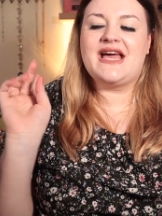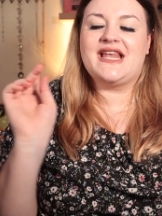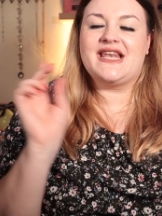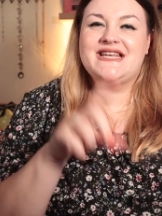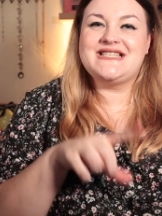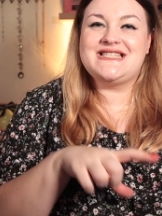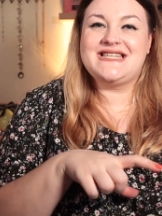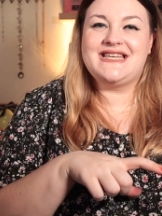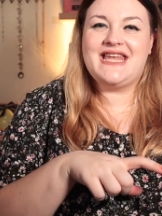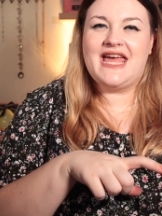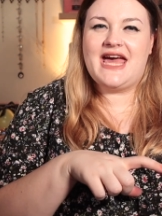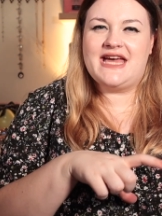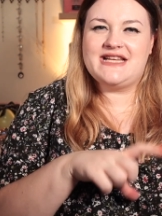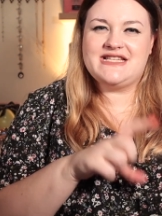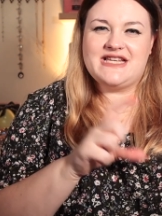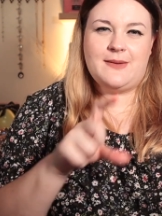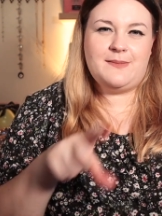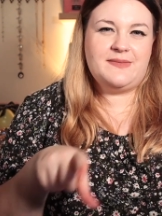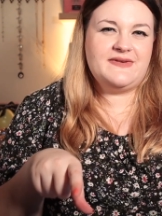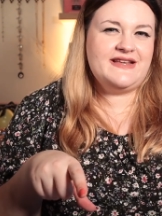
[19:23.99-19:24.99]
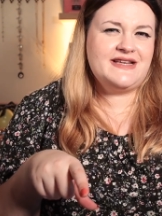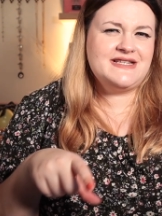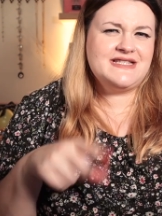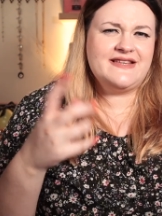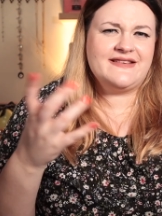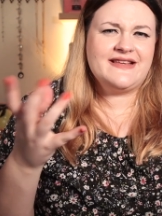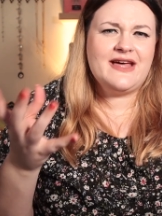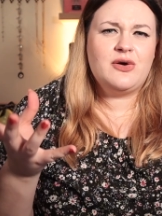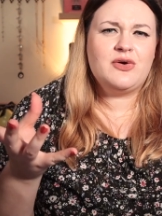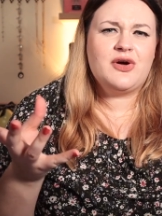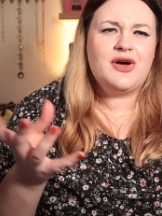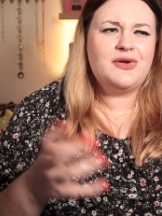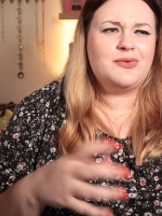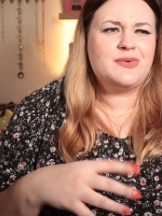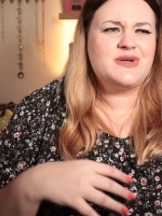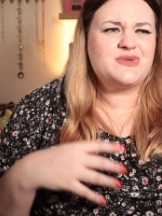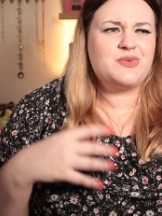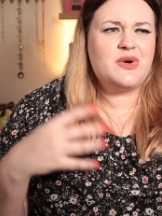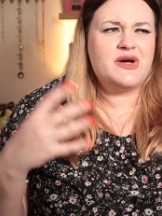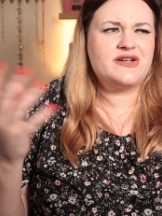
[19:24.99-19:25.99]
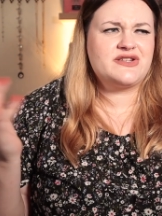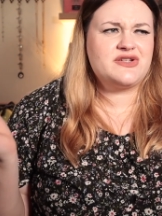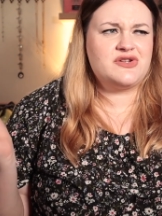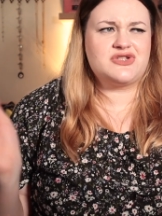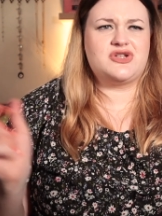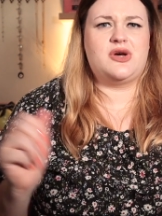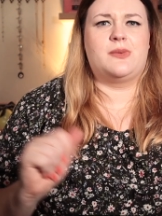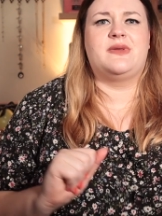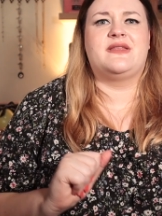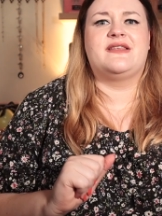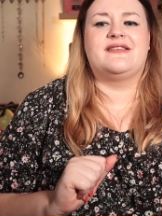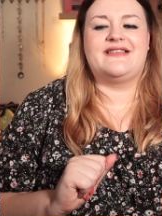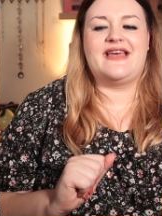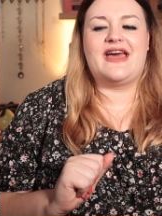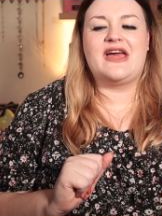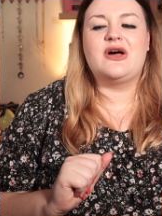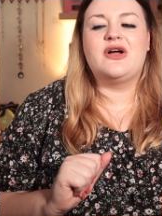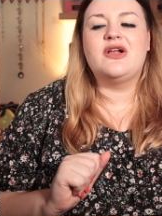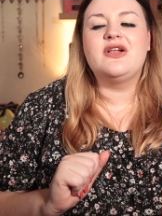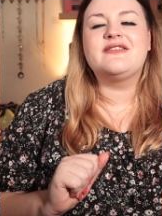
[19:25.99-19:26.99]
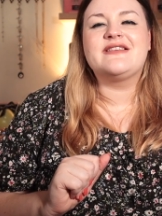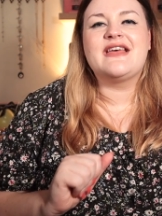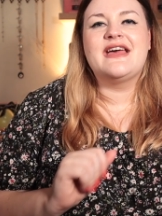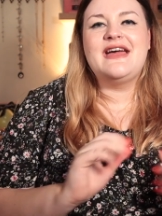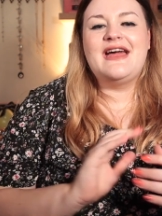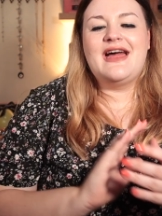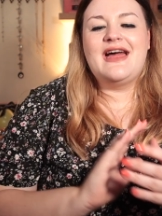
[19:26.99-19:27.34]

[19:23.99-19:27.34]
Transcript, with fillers: and I did get a 10% discount code which worked on top of the sales.